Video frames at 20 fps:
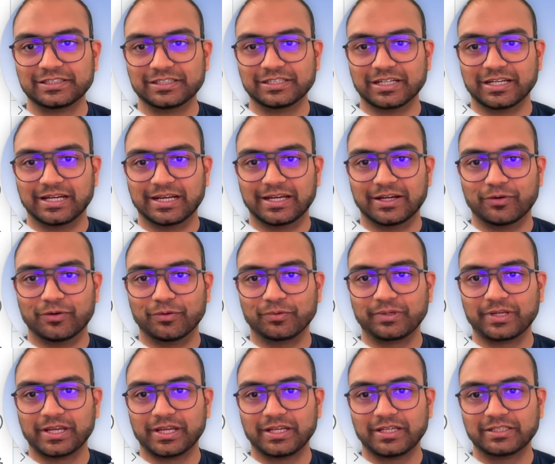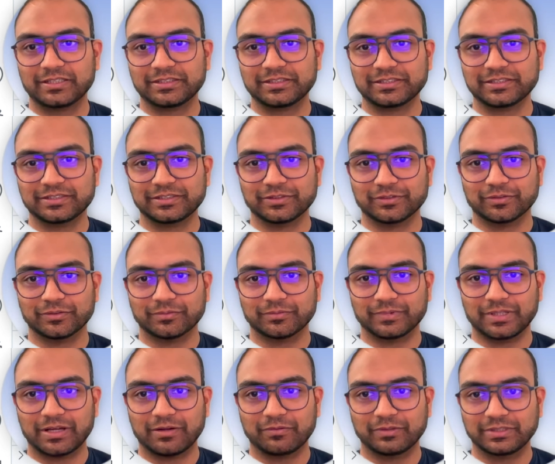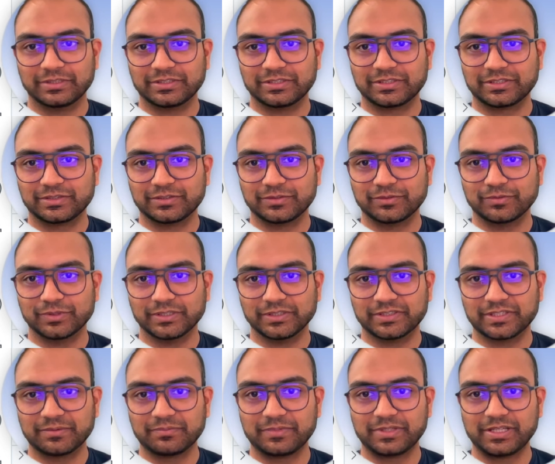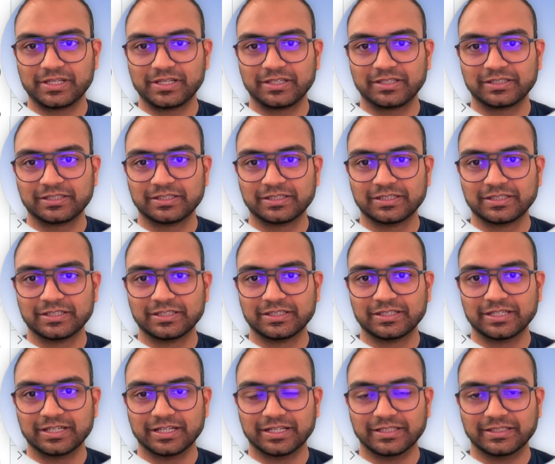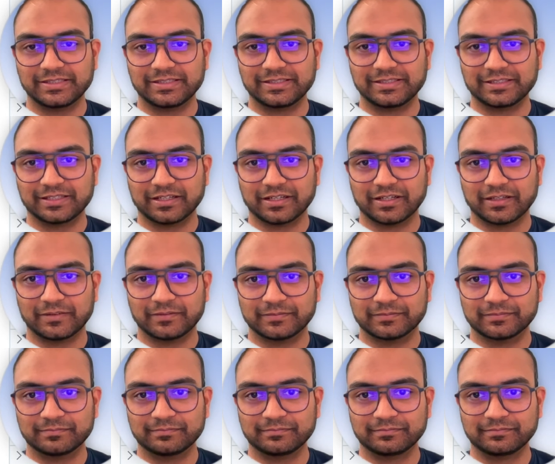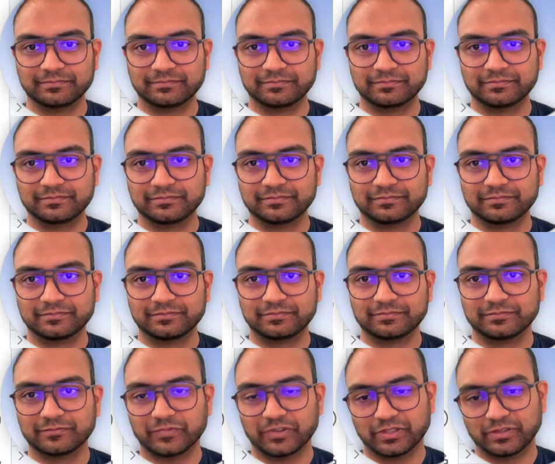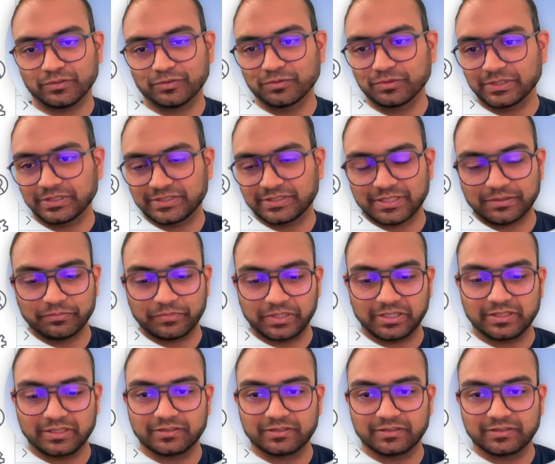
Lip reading: Okay, now it's doing something. It's well, doing something.